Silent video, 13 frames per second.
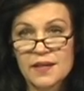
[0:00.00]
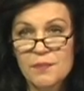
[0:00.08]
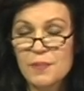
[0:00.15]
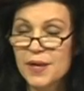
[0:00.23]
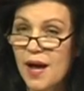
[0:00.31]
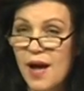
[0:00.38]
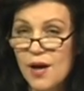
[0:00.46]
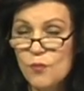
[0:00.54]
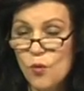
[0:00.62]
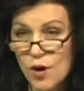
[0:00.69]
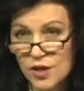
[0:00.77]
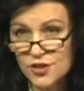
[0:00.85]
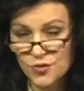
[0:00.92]
but I
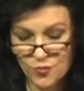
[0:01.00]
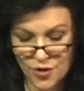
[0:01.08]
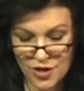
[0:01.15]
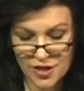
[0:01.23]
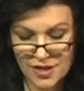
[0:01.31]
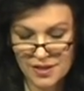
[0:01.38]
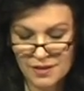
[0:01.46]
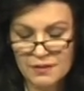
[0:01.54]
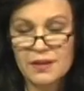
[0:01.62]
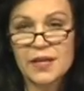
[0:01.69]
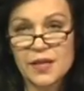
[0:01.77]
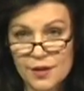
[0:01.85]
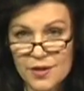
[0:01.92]
want to work
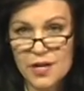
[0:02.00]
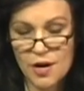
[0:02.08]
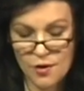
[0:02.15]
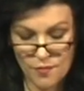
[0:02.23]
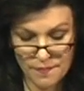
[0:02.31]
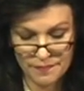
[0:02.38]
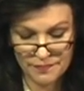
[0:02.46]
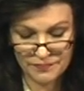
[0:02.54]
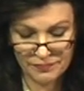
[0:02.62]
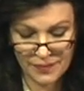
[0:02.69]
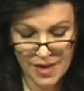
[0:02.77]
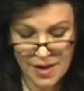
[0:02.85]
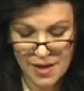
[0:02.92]
here at home.
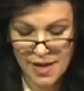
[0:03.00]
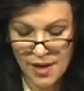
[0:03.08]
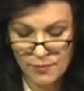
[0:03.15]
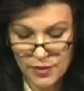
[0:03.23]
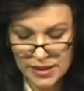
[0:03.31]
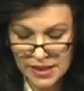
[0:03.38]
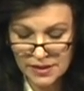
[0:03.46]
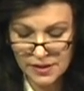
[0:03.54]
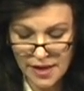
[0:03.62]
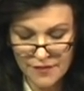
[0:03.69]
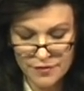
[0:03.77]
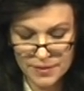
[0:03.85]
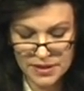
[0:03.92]
And we need the
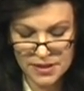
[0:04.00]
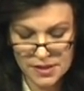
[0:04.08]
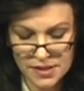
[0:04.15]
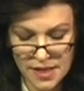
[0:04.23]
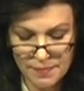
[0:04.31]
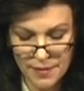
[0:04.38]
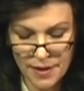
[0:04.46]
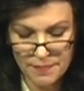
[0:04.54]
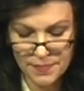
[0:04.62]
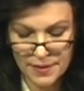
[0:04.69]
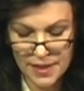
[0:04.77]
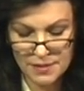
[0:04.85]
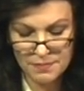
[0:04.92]
government to step up
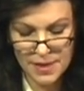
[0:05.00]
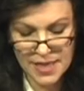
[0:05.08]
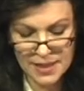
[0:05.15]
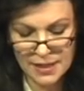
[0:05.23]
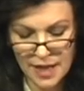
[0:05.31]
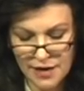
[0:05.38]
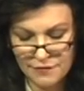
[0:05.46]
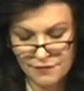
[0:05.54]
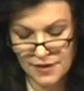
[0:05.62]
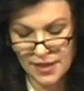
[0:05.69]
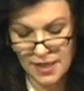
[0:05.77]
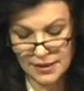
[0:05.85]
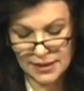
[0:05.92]
and make life
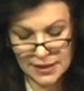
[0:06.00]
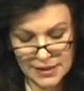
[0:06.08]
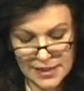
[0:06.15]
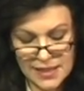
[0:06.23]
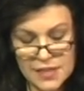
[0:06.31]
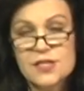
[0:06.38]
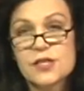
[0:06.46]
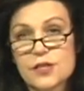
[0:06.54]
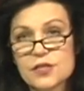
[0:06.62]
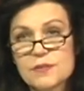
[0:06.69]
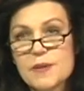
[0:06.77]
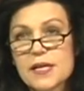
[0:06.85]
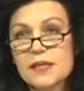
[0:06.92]
a little easier
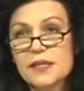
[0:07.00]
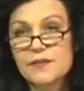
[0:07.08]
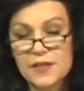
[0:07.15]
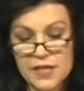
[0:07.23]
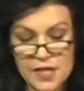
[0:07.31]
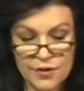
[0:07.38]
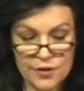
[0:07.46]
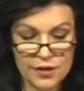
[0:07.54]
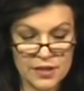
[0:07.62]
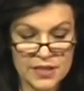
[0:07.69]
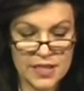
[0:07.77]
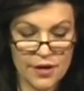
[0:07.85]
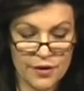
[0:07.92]
to make a living here in
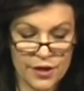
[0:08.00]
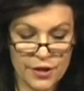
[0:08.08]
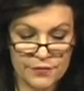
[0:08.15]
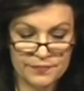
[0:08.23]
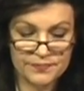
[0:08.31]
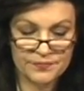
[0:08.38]
Ontario.